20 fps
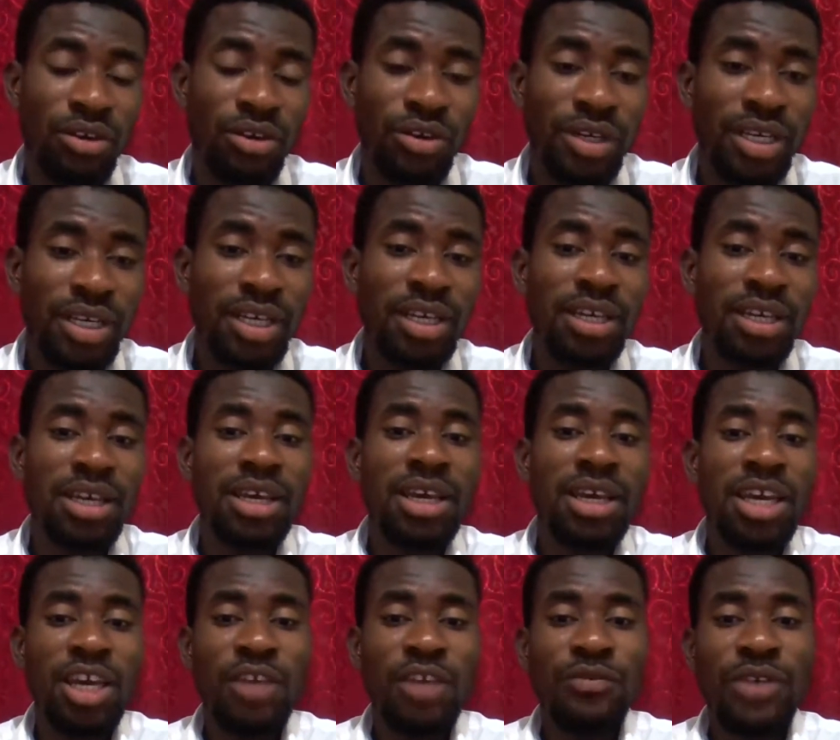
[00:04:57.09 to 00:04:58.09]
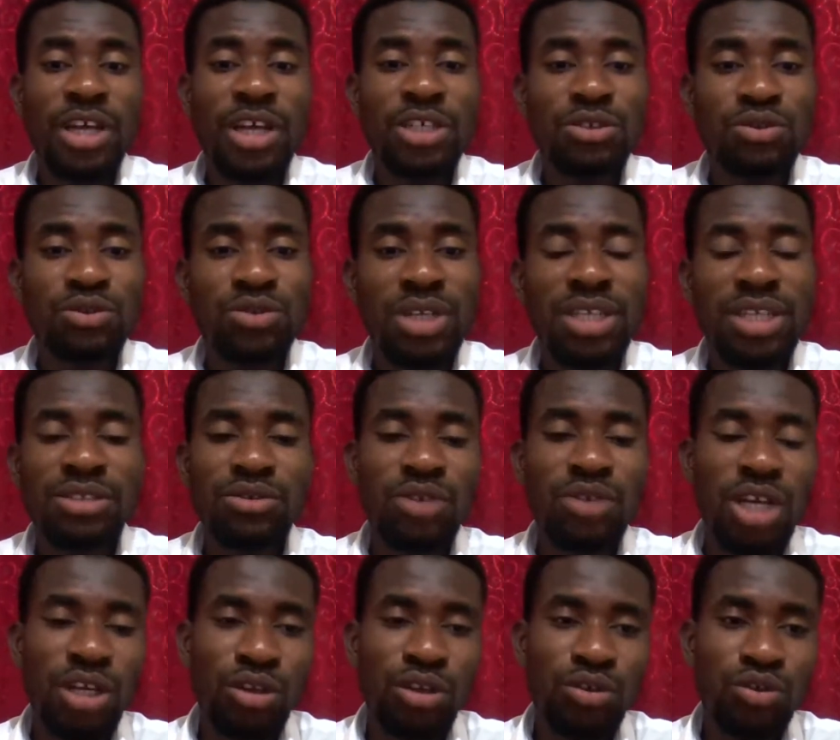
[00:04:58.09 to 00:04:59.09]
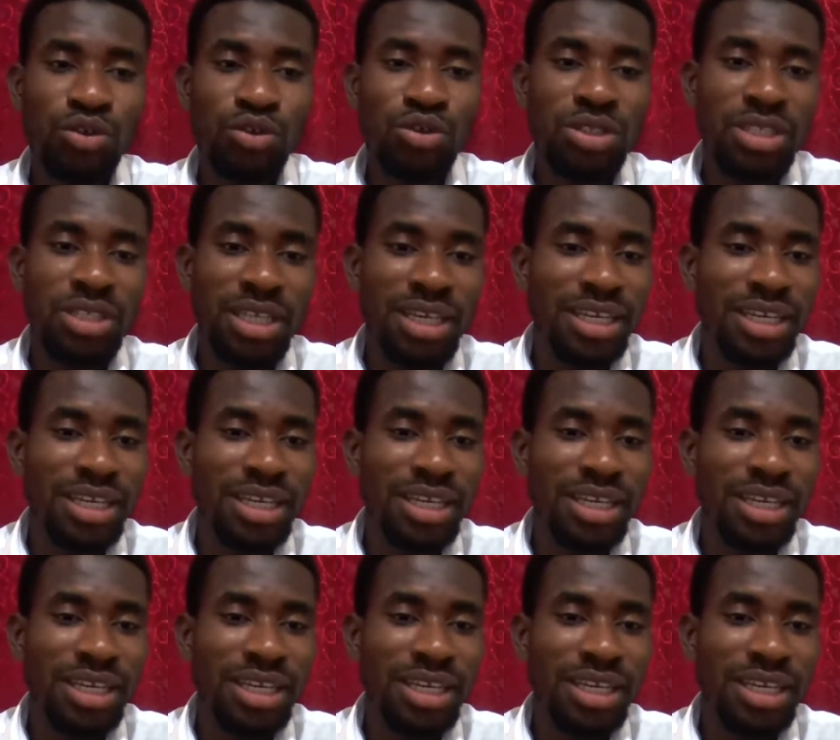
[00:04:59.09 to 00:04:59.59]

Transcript: Okay, If you are a student, you cannot use